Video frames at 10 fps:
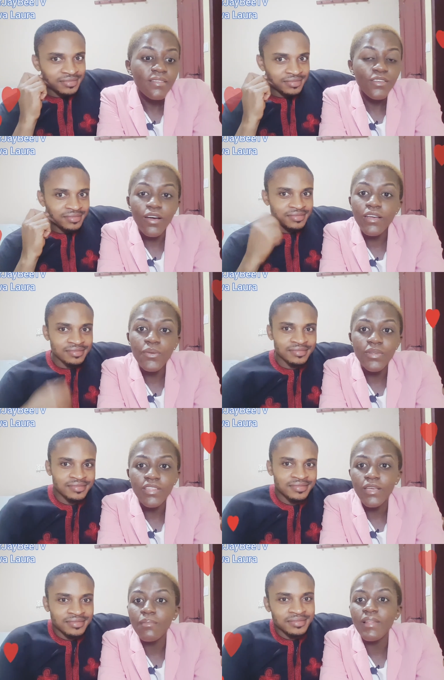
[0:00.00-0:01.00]
Speaker 1: talking
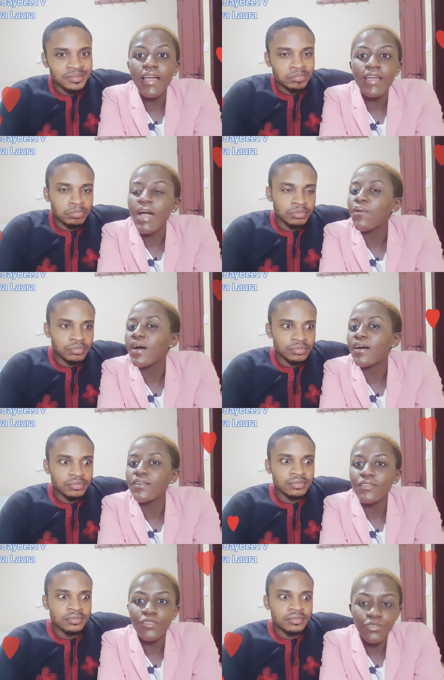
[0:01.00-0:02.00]
with him like
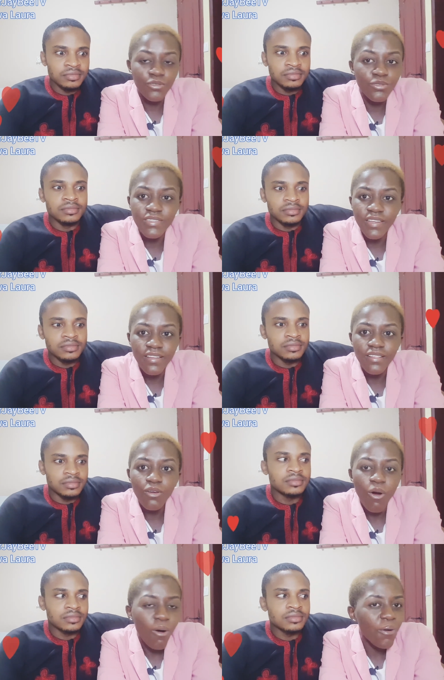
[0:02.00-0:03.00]
our
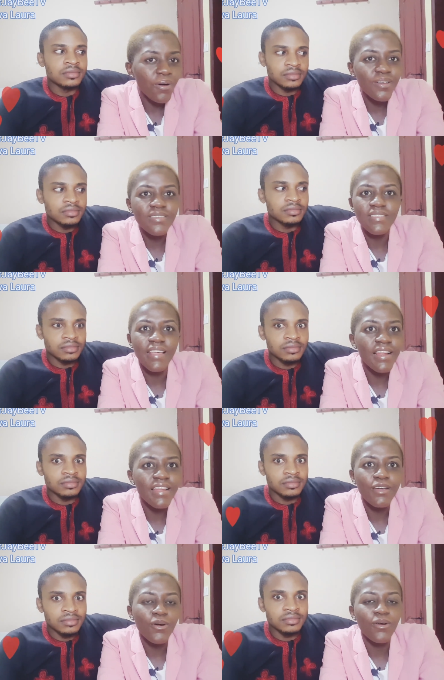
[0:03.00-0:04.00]
routine calls,
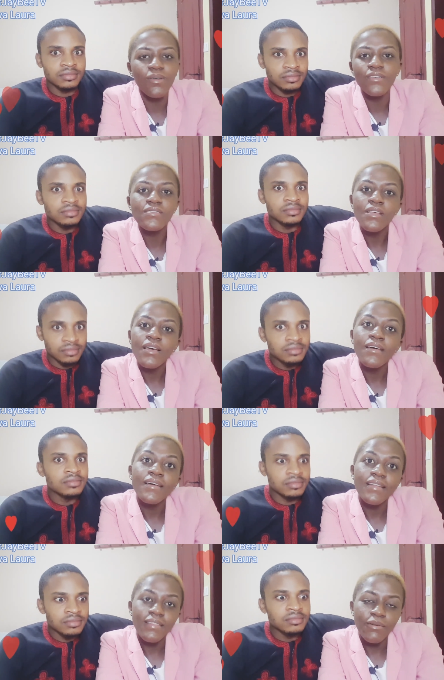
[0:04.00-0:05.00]
daily calls.
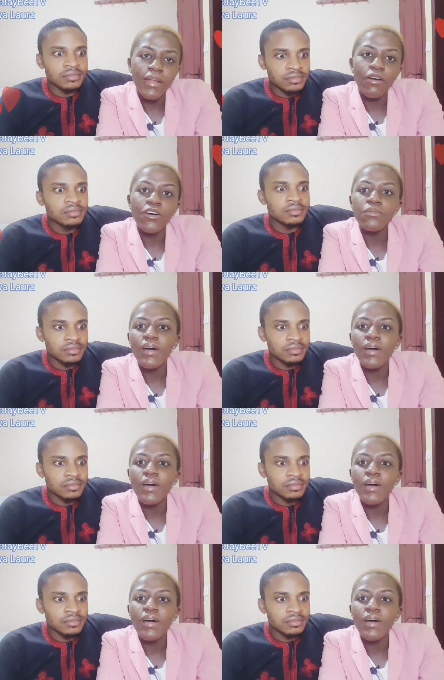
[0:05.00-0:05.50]
When I got